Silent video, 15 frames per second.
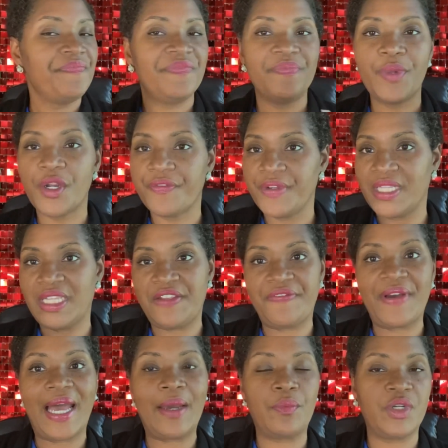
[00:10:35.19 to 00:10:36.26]
Perfectly
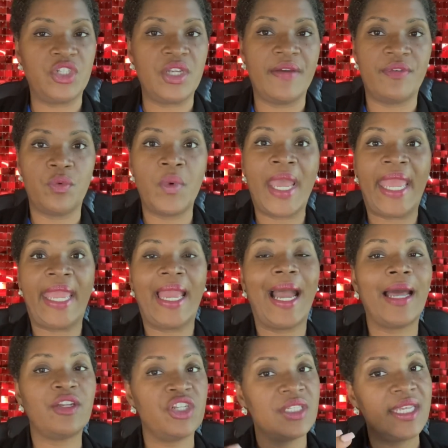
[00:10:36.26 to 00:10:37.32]
fine whichever way.
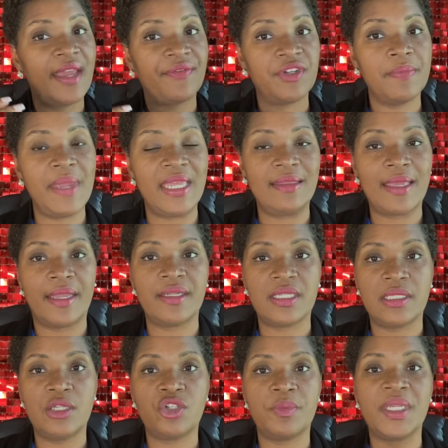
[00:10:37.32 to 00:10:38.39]
I just have to make that
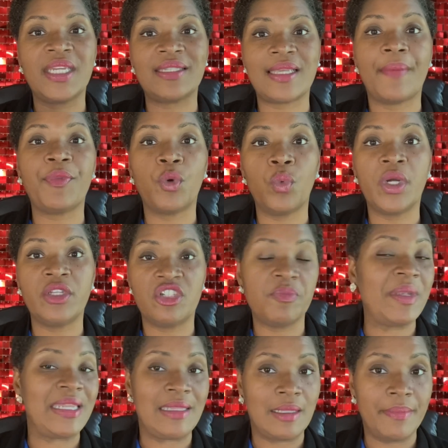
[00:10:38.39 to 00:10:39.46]
decision because I'm the one
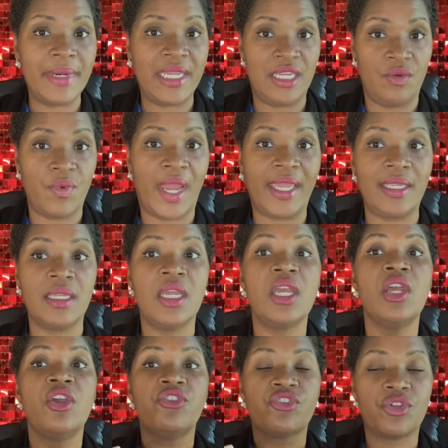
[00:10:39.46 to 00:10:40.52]
spending the money, right?
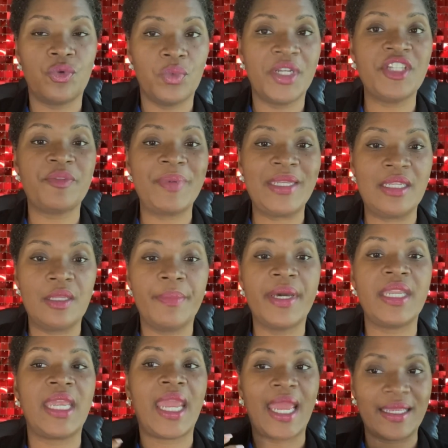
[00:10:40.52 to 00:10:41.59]
So the one spending the
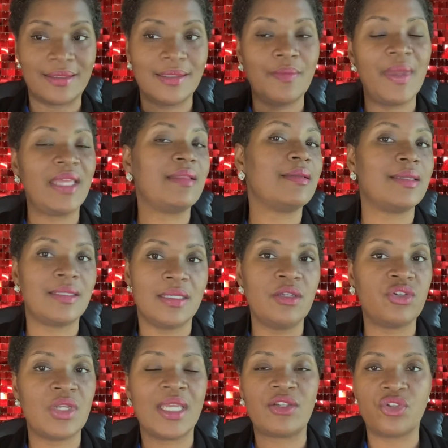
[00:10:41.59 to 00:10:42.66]
money has to make the
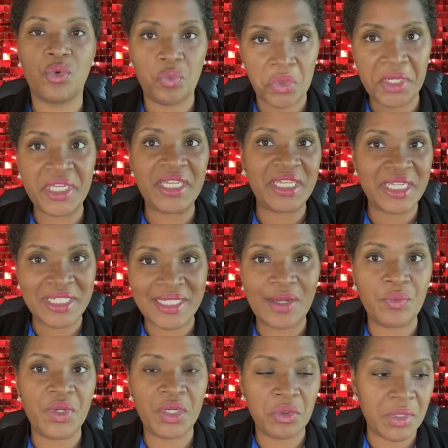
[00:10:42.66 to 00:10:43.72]
decision as to what it is that
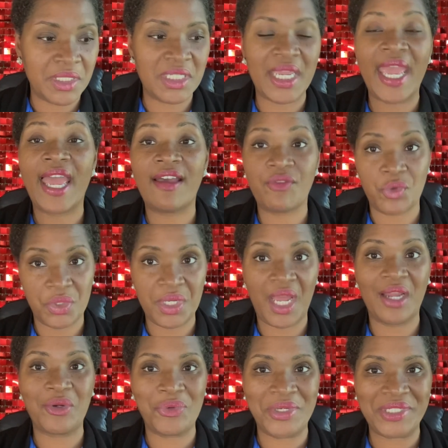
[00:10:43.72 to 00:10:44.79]
we're going to have or
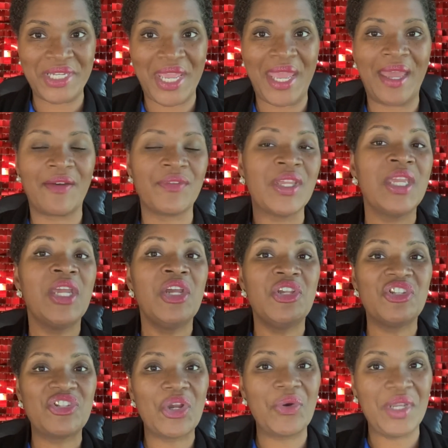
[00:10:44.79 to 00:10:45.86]
not going to have.
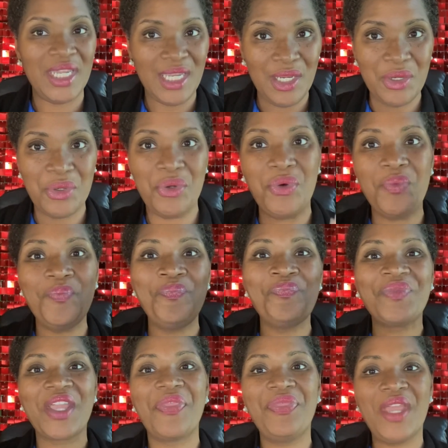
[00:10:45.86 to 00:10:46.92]
So anywho,
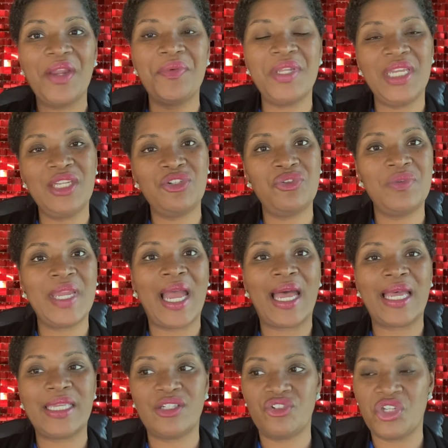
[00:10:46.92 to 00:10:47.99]
there it is, you
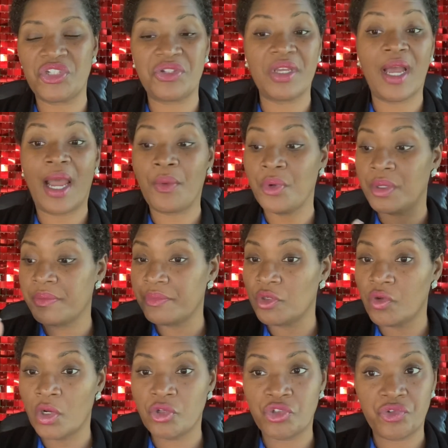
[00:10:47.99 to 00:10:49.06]
guys. Just our
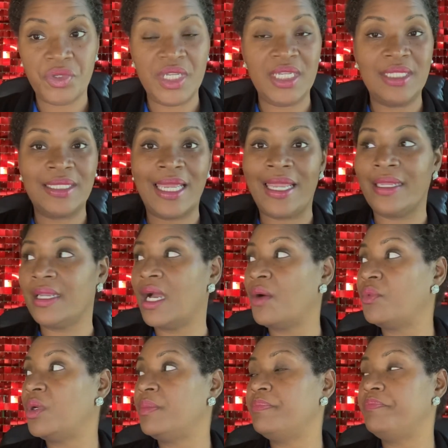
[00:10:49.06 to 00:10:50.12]
groceries and
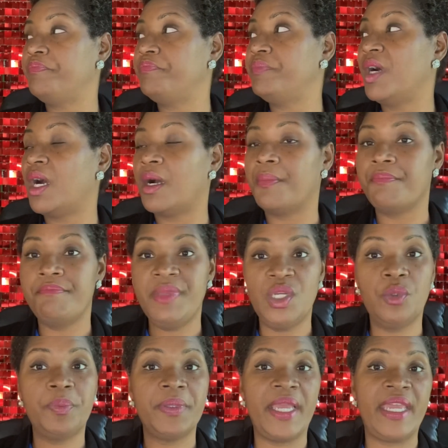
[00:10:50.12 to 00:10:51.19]
our um, meal
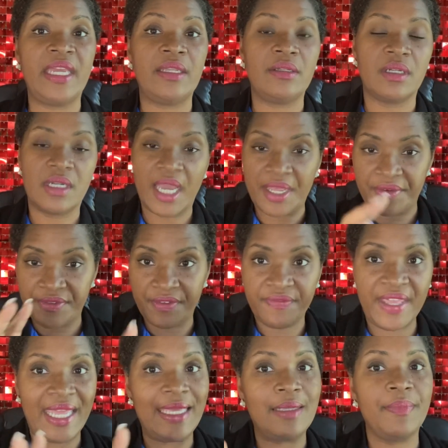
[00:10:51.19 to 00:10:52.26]
plan, kind of a
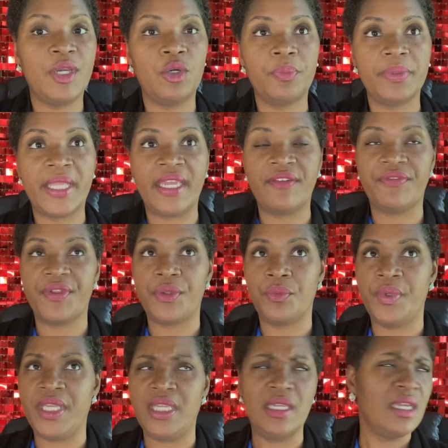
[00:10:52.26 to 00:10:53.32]
vague meal plan for the
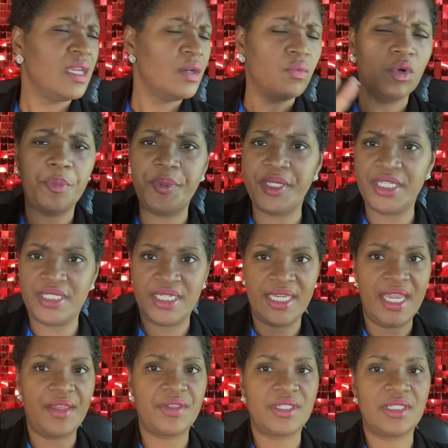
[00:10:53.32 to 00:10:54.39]
week. We'll put it
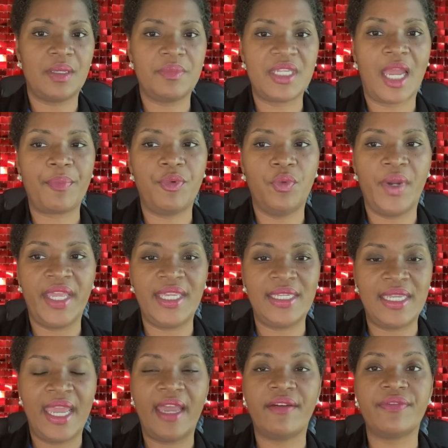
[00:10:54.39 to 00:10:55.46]
together some type of way and
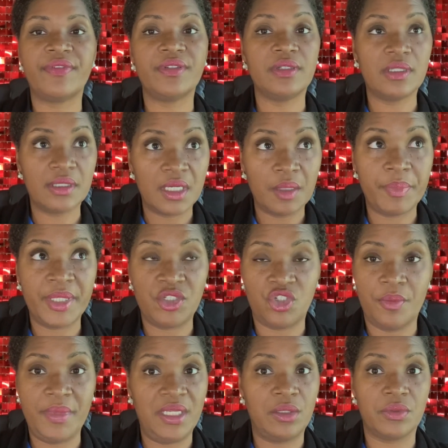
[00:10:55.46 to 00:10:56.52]
have a, a bunch of
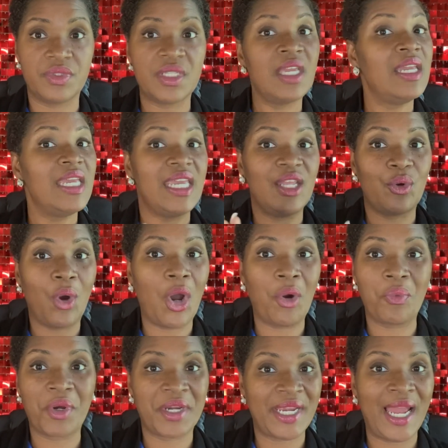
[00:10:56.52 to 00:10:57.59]
meals. It'll all
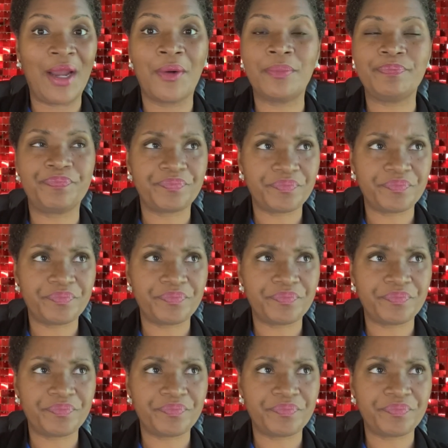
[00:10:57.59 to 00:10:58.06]
work out.